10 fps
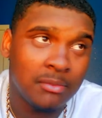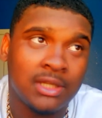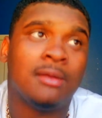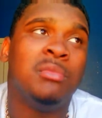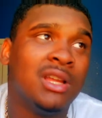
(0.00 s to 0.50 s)
I
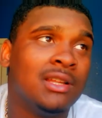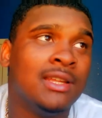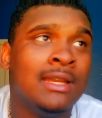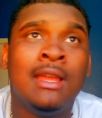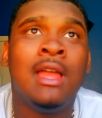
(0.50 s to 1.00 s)
mean, I'm bigger
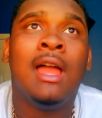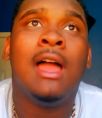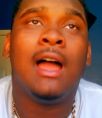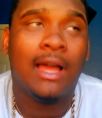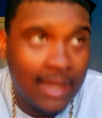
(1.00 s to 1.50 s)
than
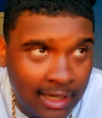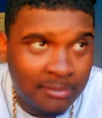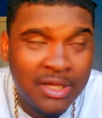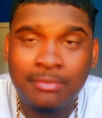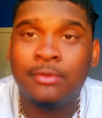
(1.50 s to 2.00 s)
a lot
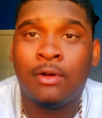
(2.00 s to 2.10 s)
of people